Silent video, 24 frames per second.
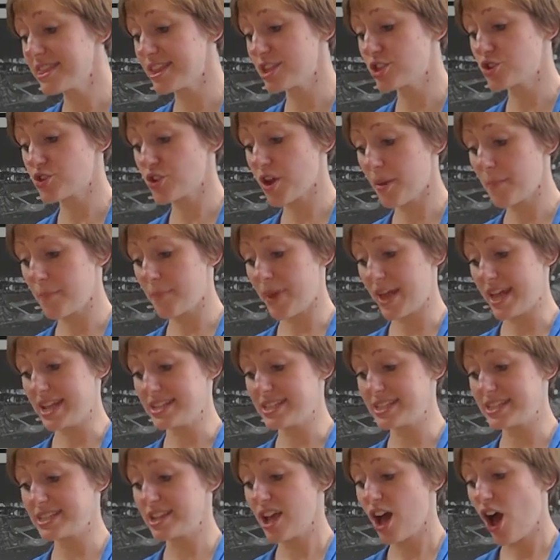the
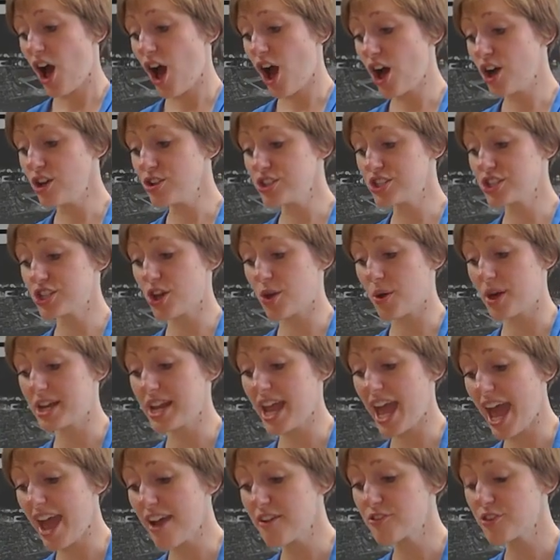trumpets also on
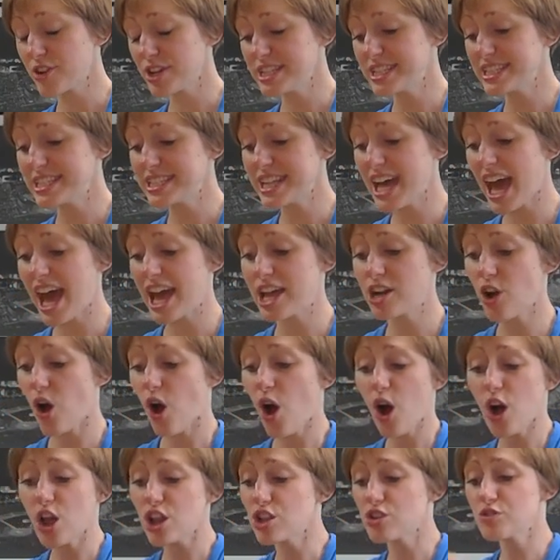every side,
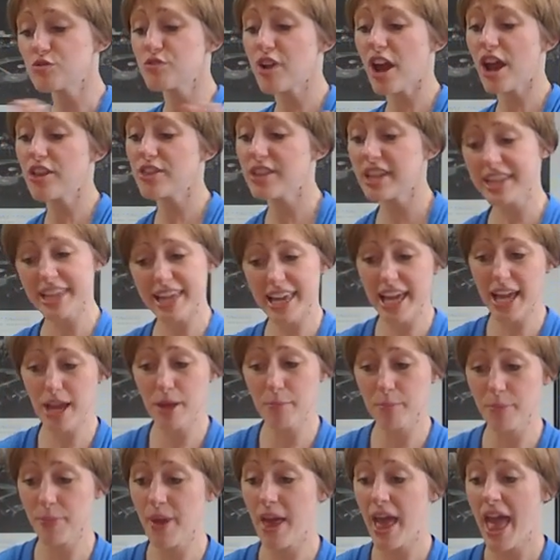all around the
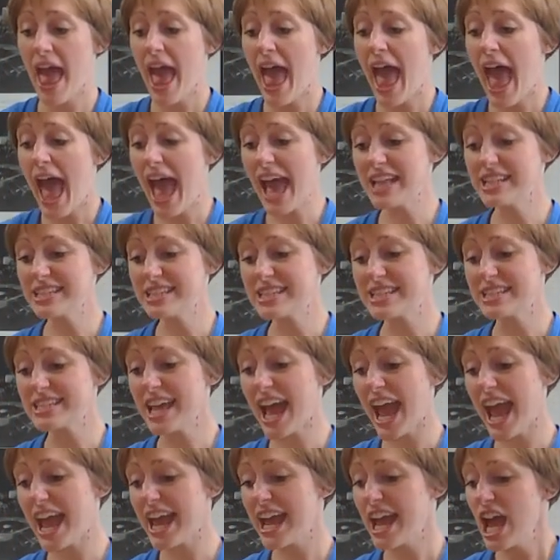camp, and
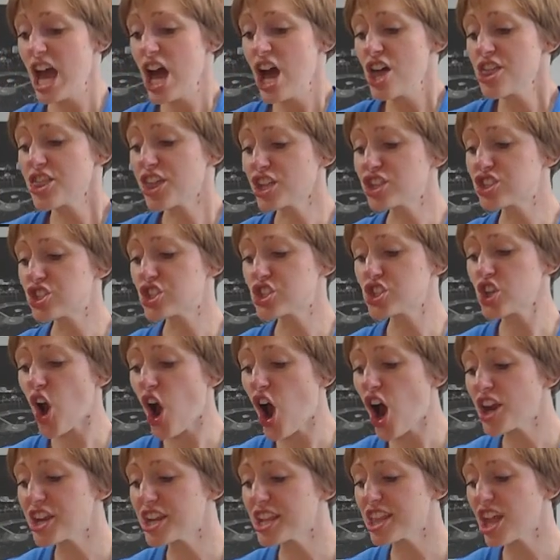say, the
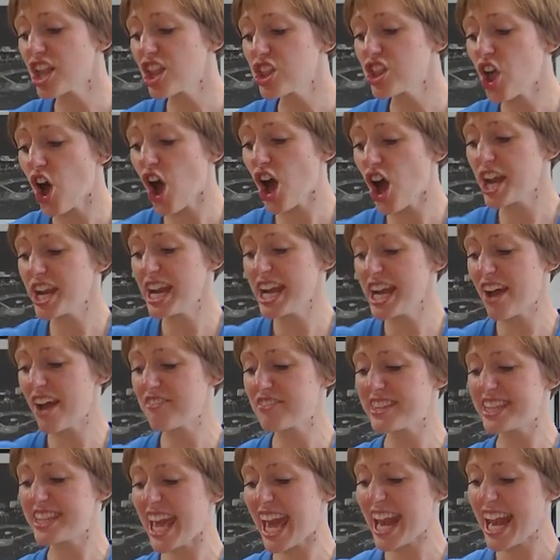sword of the Lord and of
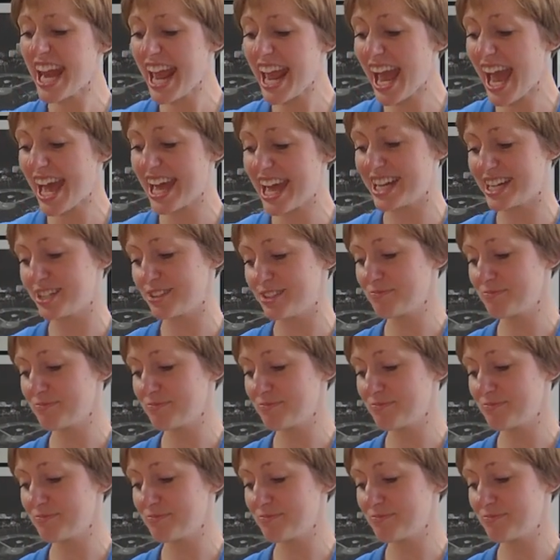Gideon.